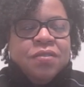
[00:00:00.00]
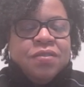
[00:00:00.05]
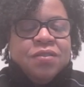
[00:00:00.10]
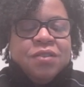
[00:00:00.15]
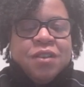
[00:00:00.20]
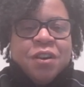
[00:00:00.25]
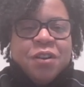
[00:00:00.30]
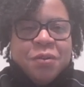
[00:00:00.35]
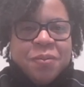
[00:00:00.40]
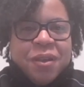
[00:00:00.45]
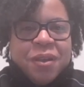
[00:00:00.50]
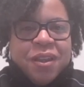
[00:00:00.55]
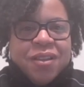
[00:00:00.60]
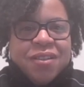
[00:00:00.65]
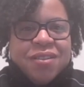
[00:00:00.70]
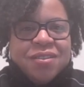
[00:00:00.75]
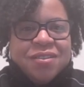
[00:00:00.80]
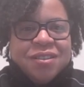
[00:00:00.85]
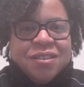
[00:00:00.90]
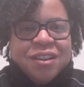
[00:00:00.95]
So I hope I
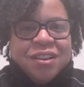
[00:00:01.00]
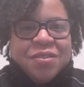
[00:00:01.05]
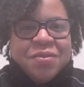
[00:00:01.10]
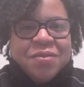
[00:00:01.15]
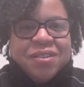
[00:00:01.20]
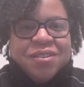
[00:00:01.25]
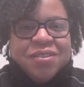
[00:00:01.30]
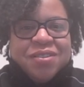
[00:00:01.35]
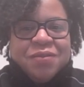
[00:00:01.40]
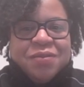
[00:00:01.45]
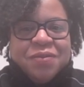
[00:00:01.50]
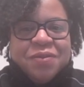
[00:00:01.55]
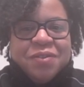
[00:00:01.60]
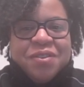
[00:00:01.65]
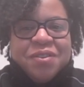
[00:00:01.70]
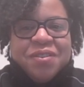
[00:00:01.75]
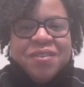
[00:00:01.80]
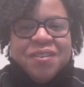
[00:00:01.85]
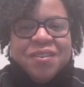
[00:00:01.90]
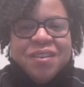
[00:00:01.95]
answered that question for
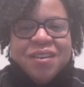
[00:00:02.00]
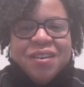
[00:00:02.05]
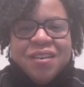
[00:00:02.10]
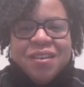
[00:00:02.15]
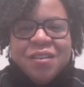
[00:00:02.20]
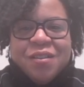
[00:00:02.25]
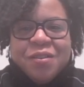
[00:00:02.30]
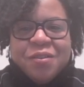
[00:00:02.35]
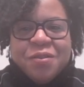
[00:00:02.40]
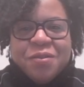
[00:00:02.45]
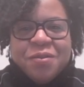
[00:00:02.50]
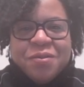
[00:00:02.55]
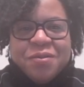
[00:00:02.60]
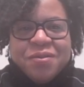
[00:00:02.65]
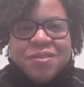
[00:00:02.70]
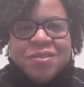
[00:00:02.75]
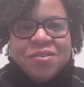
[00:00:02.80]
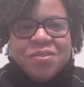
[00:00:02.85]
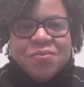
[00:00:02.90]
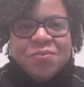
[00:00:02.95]
you. Um, Kuno,
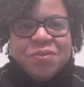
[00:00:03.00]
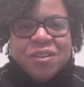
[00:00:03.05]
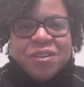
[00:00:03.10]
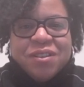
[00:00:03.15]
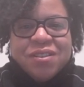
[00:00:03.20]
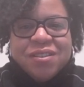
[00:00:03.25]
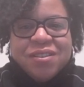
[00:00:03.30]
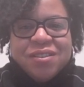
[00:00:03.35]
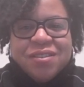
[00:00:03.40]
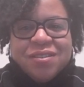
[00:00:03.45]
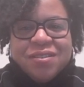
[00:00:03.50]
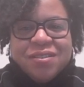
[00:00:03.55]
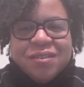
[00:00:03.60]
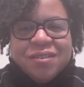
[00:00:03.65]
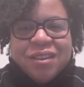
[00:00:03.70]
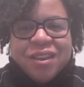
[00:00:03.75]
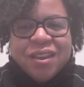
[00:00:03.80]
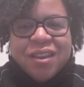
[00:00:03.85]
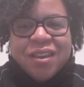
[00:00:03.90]
did you want to still